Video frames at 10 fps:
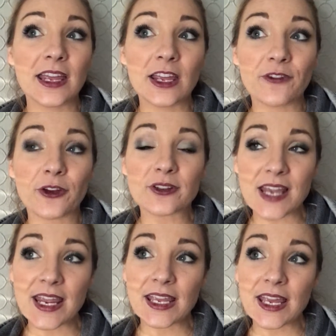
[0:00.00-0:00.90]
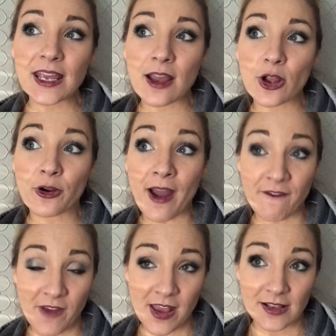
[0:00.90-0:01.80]
if you're taking
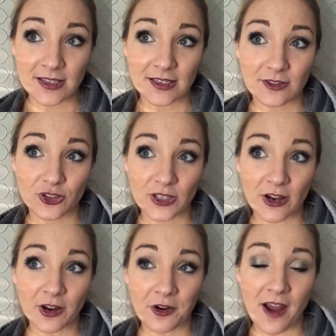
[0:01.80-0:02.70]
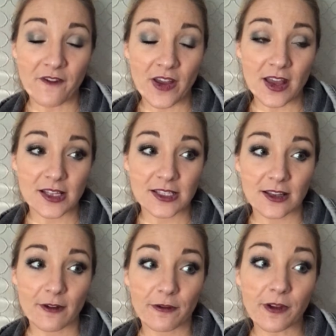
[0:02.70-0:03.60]
graphics, generic graphics
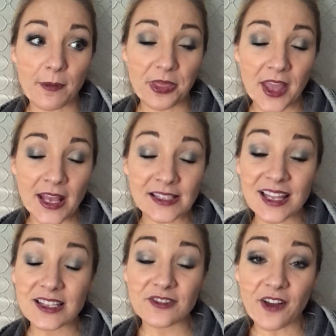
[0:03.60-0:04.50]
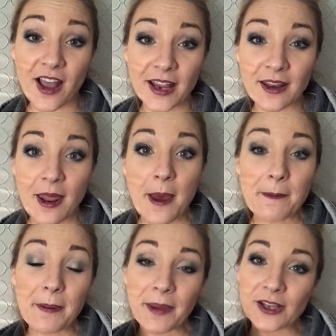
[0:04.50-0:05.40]
from things, that's fine,
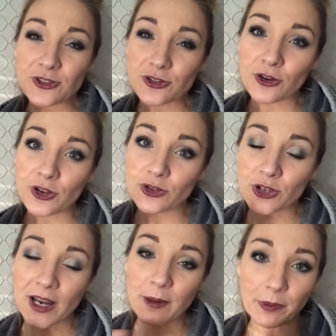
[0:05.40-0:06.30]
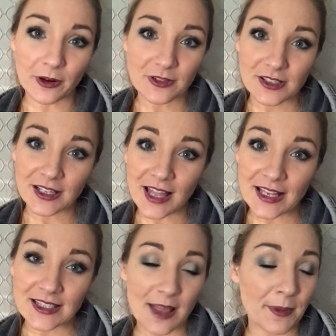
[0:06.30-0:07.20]
but make sure you try to
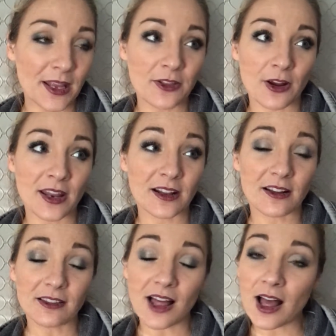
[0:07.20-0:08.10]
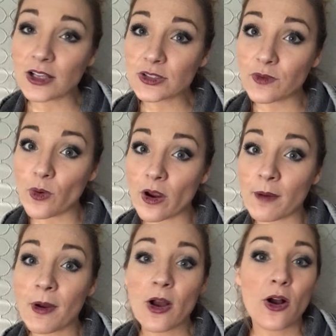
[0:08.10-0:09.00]
personalize them either in a collage
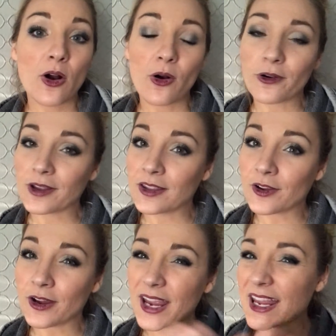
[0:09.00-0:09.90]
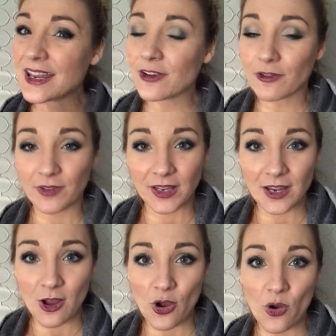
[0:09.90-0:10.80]
form or either in your
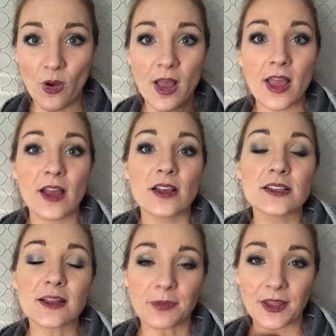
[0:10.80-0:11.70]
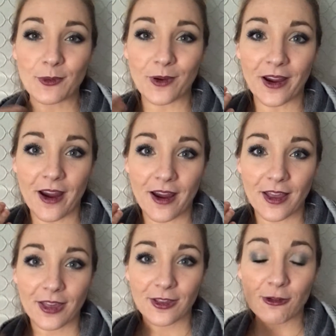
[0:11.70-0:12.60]
video, something where
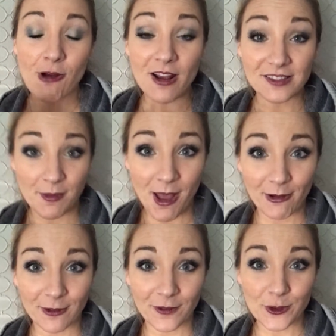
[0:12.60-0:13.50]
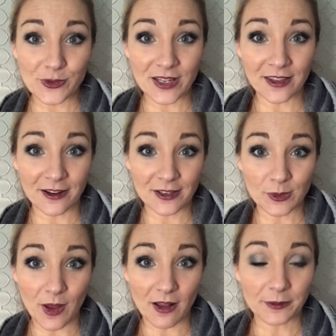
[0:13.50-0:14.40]
you are somehow infused in there
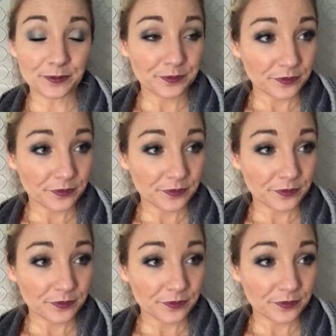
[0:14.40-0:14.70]
as well.